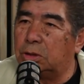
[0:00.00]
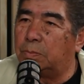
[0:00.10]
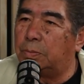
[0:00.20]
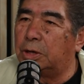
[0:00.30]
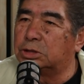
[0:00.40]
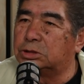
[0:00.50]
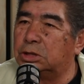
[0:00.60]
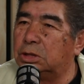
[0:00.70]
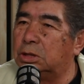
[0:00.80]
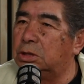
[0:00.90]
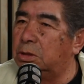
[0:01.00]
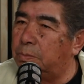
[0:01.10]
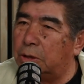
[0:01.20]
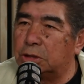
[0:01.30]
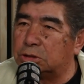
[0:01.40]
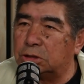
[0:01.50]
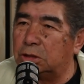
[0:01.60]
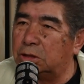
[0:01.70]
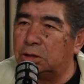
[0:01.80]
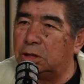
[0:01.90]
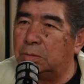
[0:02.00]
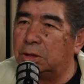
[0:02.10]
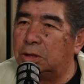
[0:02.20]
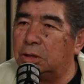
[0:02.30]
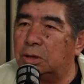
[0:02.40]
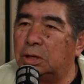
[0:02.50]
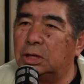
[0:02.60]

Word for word: oppression, depression, you name it, you know,